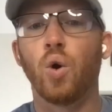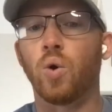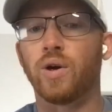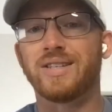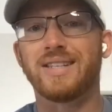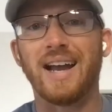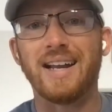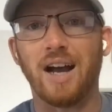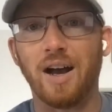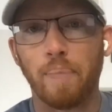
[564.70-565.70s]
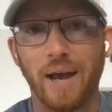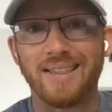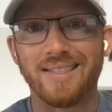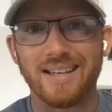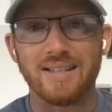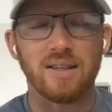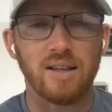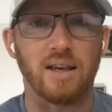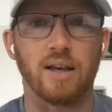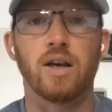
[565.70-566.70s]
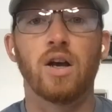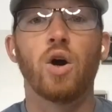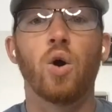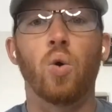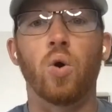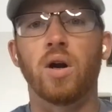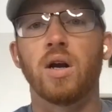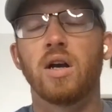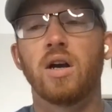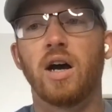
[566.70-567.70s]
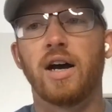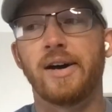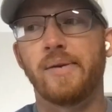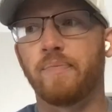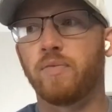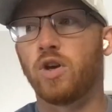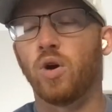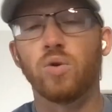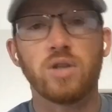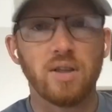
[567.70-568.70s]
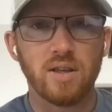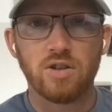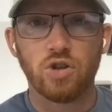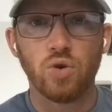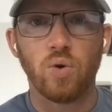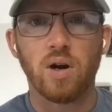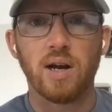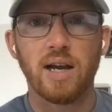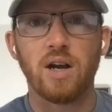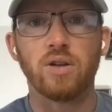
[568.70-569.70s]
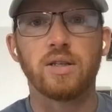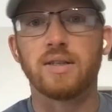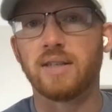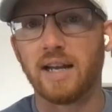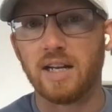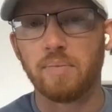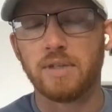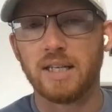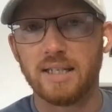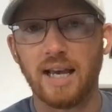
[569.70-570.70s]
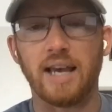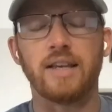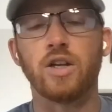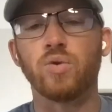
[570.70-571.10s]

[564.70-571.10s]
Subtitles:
or sign up at this link, or go to this URL to sign up today.